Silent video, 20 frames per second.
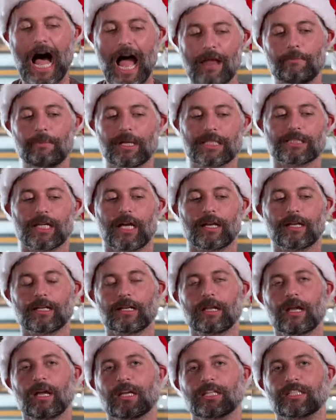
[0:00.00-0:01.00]
I'm
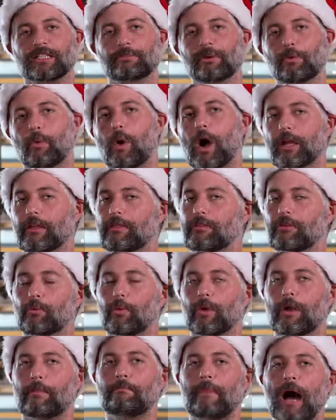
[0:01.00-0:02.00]
excited to be walking through
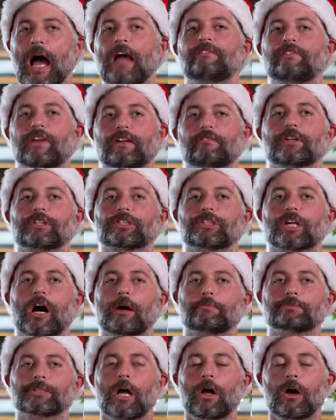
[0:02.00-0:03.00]
one of my favorite
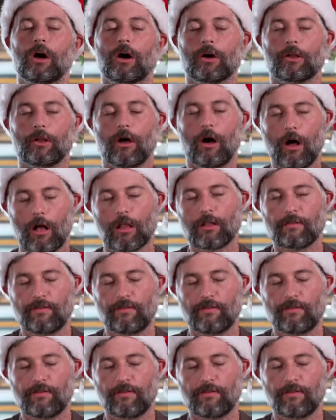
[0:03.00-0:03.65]
shops on all